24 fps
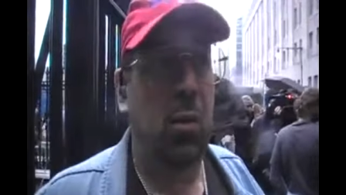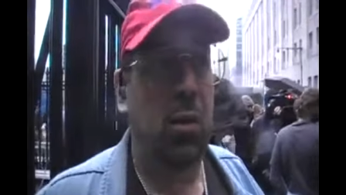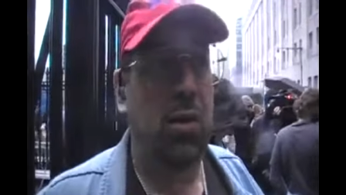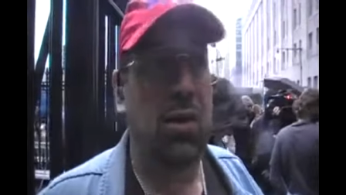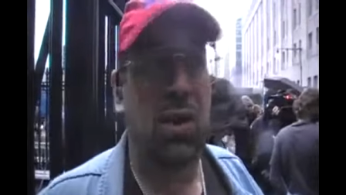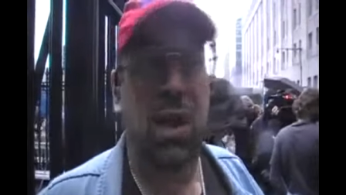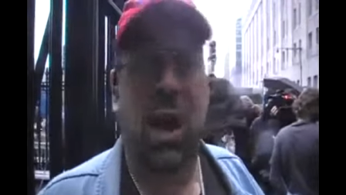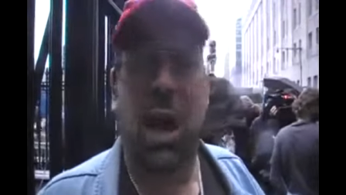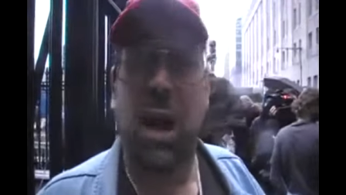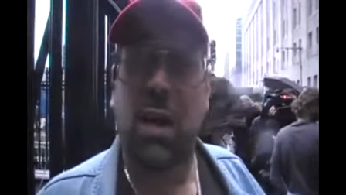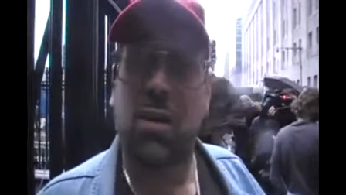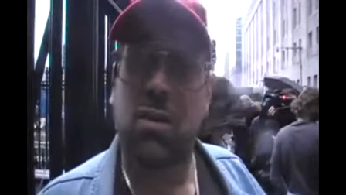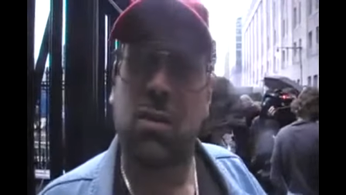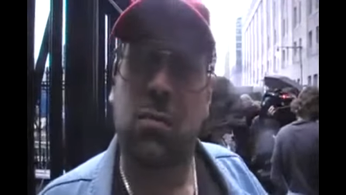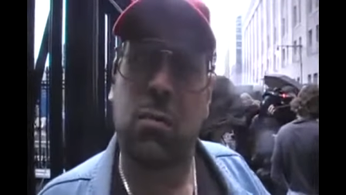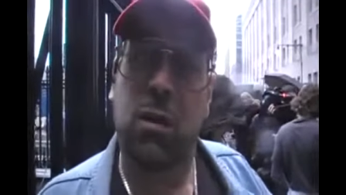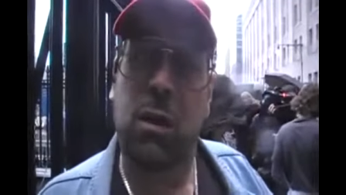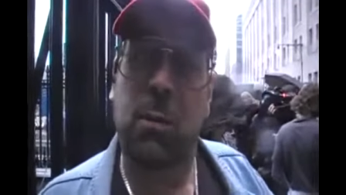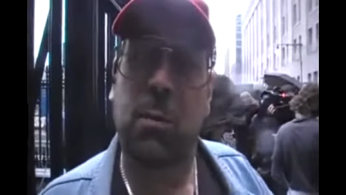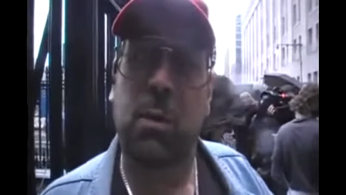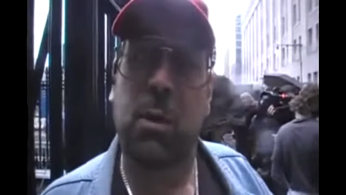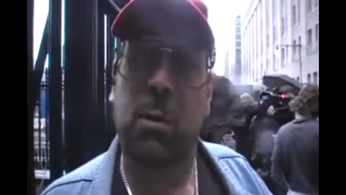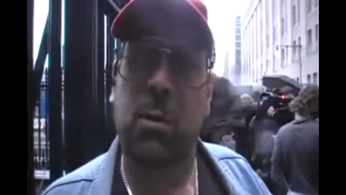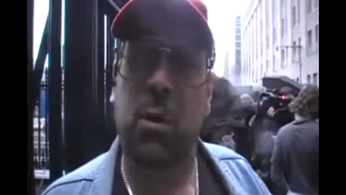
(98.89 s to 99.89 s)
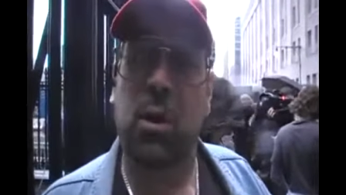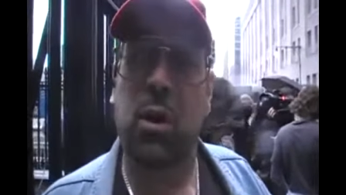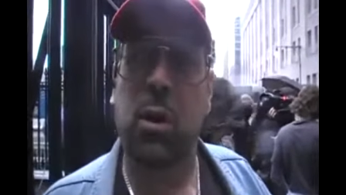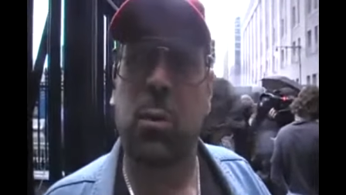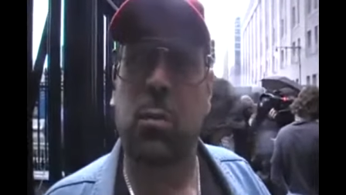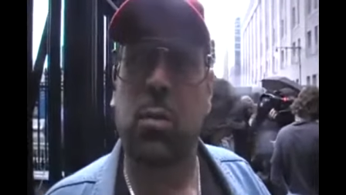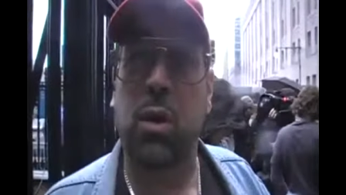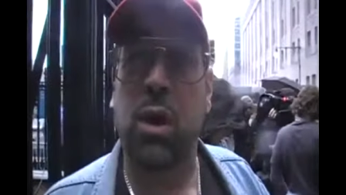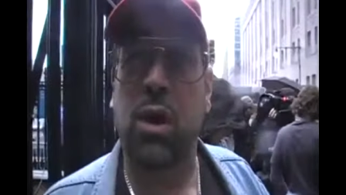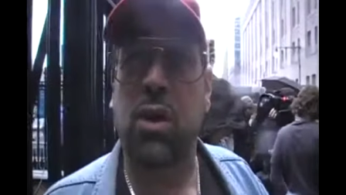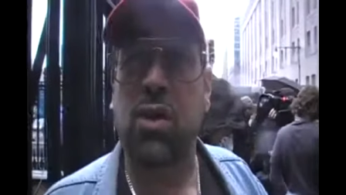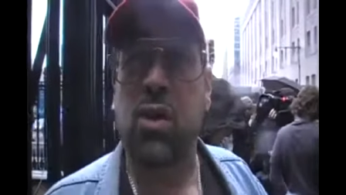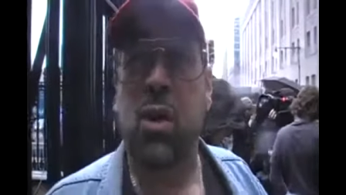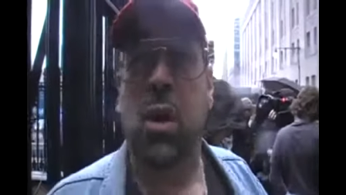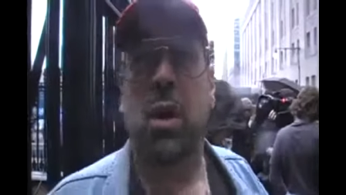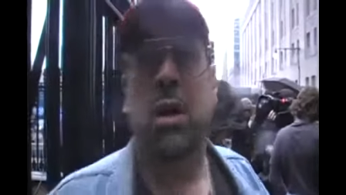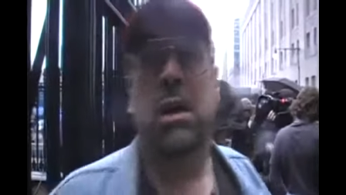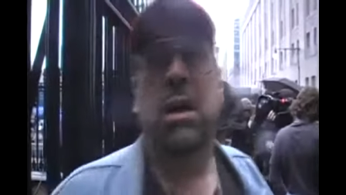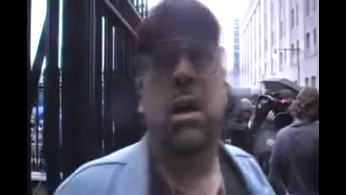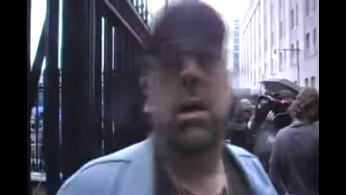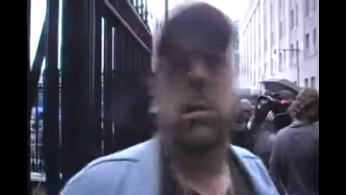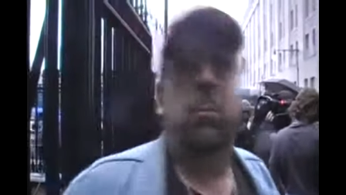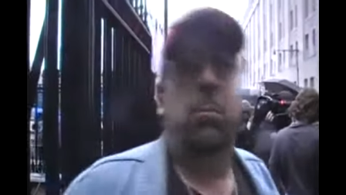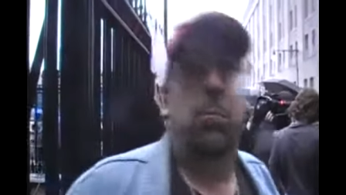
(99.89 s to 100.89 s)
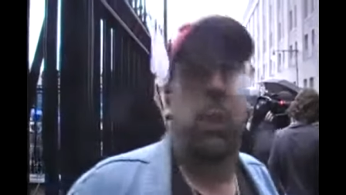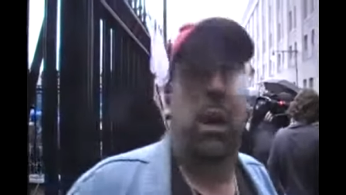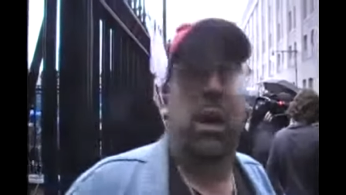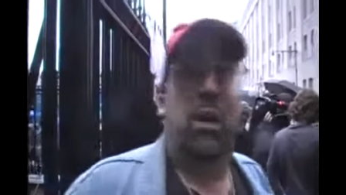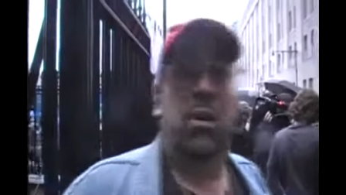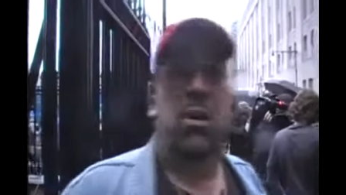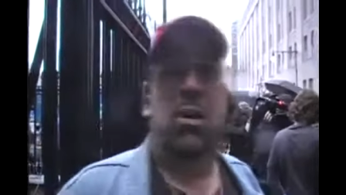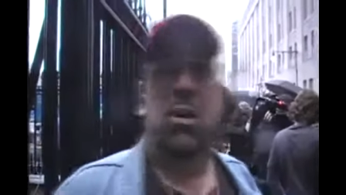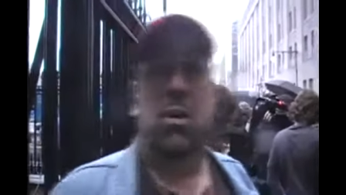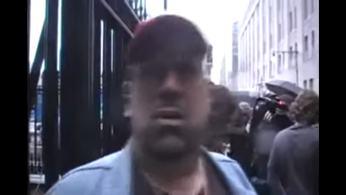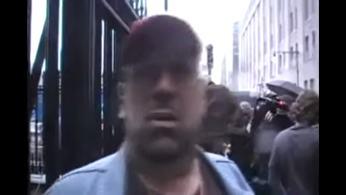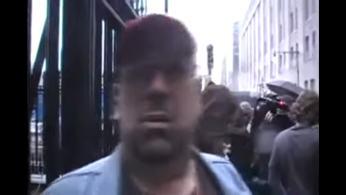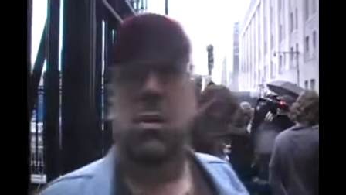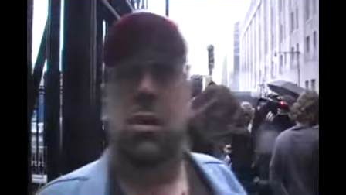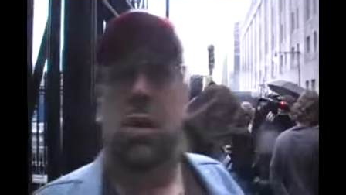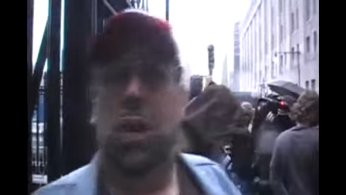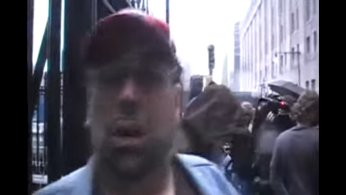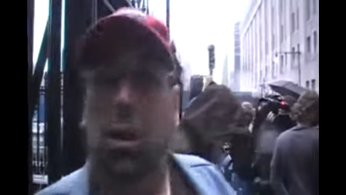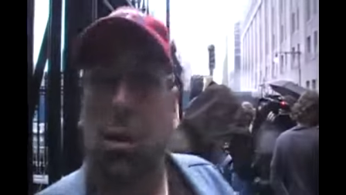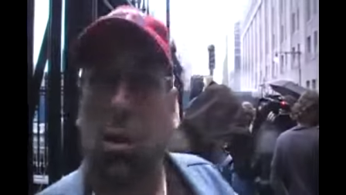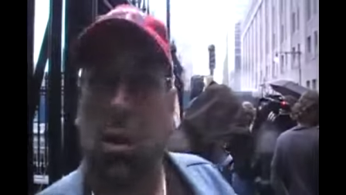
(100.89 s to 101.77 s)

towards the exit ramp of the Brooklyn Bridge because you